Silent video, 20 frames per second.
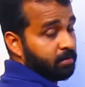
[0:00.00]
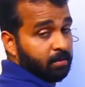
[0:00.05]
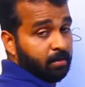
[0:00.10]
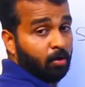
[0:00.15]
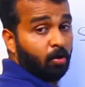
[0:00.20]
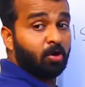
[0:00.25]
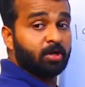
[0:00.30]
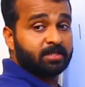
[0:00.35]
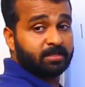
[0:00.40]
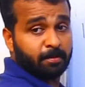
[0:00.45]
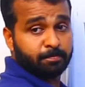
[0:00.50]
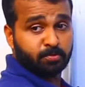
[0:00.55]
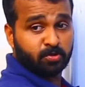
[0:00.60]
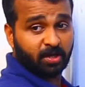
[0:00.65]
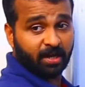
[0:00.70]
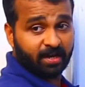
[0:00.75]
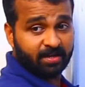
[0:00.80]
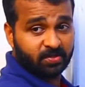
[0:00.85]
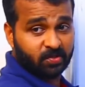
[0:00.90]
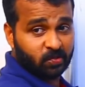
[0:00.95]
or
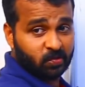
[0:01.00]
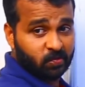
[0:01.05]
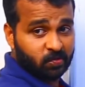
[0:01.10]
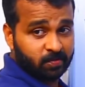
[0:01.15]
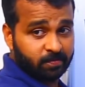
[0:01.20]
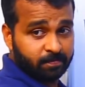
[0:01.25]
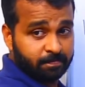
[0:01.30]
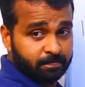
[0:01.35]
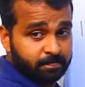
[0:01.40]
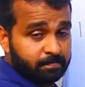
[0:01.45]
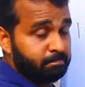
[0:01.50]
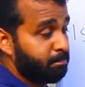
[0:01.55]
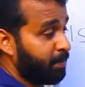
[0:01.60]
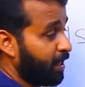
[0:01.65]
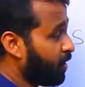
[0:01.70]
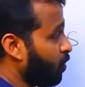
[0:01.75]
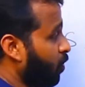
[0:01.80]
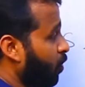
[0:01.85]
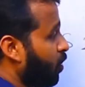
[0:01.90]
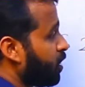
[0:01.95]
subshells?
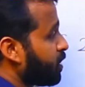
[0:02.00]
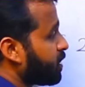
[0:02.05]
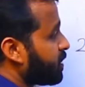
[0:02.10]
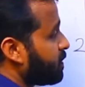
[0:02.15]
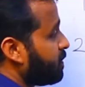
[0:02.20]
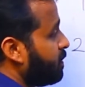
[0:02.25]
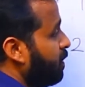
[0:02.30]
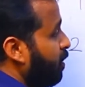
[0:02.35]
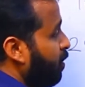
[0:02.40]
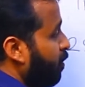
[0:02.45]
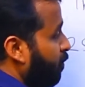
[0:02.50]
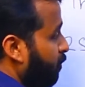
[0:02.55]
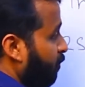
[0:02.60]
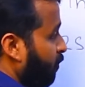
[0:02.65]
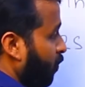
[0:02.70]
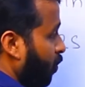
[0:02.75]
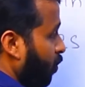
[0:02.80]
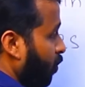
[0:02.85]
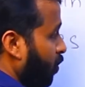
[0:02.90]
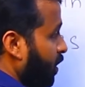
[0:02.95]
Because
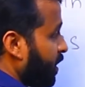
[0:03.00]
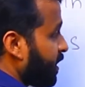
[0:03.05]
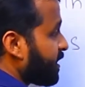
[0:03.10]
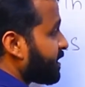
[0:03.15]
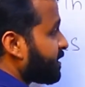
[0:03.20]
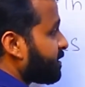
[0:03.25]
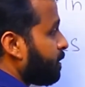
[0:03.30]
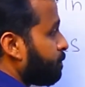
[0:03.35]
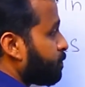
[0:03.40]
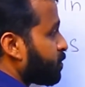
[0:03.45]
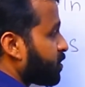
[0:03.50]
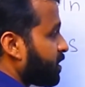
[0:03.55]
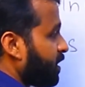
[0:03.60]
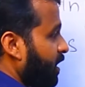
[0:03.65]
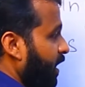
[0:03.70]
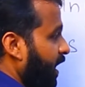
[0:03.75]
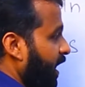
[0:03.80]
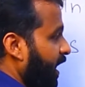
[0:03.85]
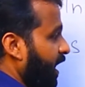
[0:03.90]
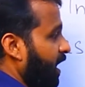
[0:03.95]
4s
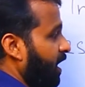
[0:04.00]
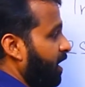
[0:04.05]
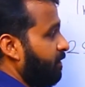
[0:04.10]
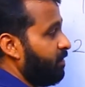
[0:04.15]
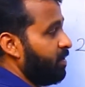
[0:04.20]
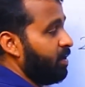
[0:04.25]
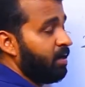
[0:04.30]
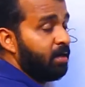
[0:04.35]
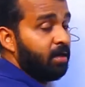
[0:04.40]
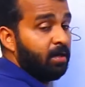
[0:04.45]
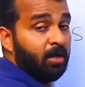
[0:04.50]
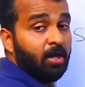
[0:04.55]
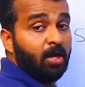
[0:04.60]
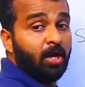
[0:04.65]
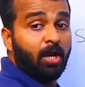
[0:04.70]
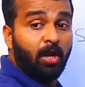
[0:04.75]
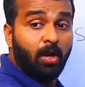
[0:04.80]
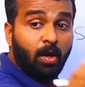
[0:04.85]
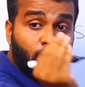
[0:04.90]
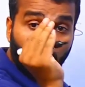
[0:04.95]
subshell have
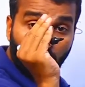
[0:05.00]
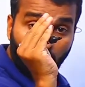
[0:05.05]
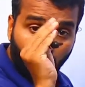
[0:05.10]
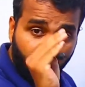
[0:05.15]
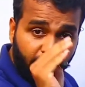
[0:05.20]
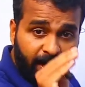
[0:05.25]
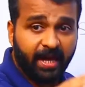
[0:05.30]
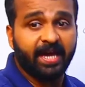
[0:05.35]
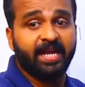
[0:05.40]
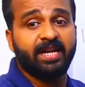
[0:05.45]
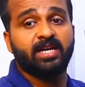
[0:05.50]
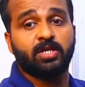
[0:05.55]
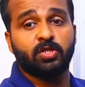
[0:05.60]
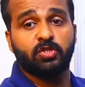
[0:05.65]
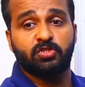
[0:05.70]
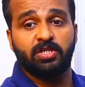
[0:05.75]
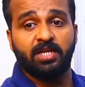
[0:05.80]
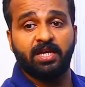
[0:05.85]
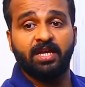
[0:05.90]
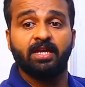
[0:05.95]
low
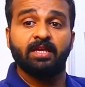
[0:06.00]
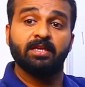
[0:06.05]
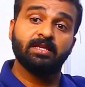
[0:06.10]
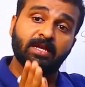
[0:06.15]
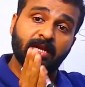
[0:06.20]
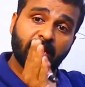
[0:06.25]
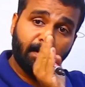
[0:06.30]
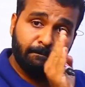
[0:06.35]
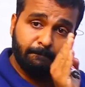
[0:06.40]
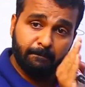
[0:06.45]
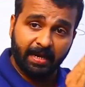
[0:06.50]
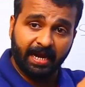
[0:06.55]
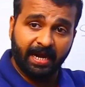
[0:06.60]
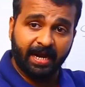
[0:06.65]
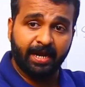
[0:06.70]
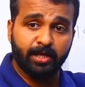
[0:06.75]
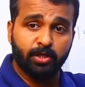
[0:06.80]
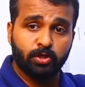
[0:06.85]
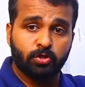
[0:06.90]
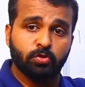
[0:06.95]
energy
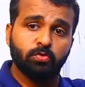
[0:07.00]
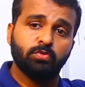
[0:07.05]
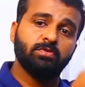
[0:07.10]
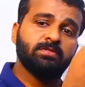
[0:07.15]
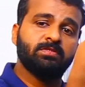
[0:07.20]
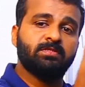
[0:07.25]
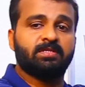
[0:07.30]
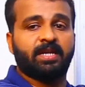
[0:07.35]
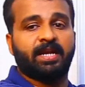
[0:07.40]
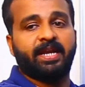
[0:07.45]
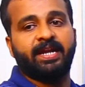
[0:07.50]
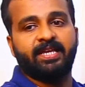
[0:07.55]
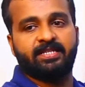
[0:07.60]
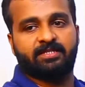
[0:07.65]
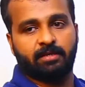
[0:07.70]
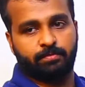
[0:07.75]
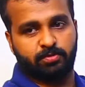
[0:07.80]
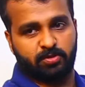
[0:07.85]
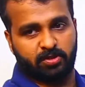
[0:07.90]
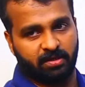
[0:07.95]
compared to 3d
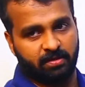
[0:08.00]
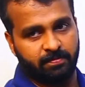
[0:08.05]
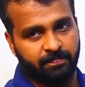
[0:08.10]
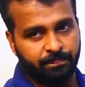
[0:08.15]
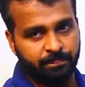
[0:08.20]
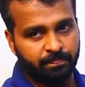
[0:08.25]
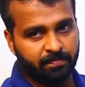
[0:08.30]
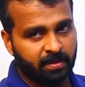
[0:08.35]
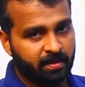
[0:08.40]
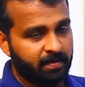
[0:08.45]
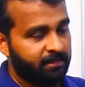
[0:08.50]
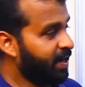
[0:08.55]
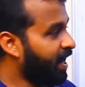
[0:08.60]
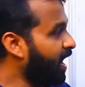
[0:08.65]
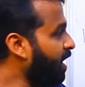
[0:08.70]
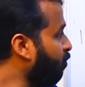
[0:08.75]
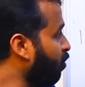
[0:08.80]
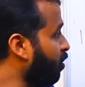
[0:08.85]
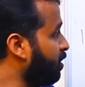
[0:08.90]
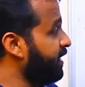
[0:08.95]
subshell. We
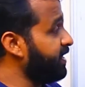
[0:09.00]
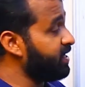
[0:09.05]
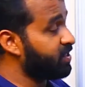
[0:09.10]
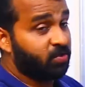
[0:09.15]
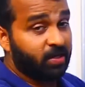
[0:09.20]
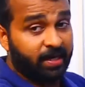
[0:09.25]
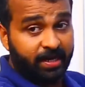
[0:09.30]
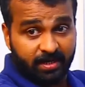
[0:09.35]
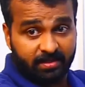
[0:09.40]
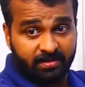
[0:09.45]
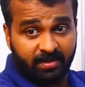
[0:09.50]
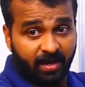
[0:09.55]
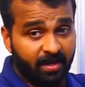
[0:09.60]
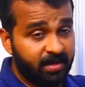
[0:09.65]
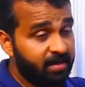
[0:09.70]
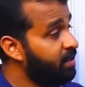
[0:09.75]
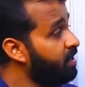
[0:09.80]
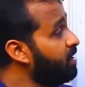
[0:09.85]
have already studied that